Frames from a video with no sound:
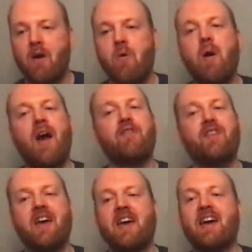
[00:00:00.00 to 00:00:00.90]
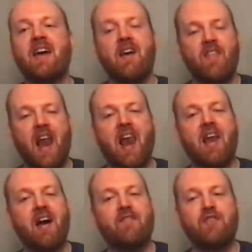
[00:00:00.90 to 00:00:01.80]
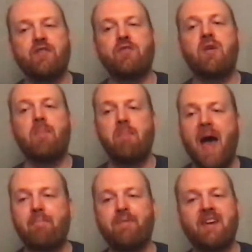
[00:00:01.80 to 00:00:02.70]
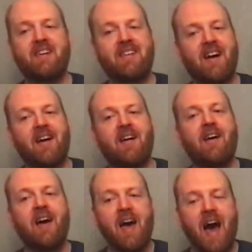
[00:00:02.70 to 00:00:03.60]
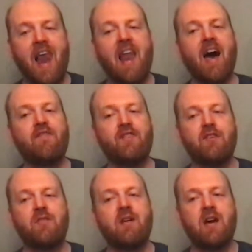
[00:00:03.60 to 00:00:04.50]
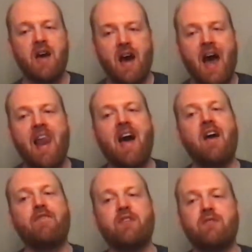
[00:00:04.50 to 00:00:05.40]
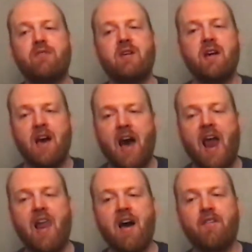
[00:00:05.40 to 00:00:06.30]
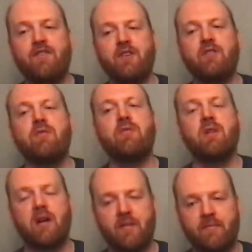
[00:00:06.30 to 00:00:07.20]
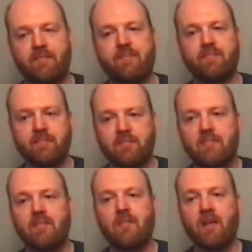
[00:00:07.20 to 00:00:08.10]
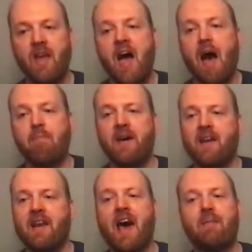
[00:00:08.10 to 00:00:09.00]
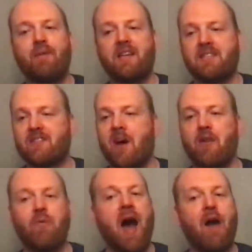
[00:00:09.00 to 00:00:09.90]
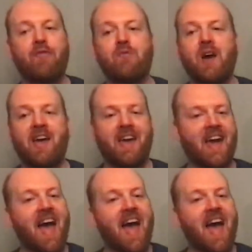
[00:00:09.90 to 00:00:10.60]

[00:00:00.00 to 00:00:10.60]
one thing, that I love you, baby girl. I love you, I love you, I love you. I've been a lot of places all around the way.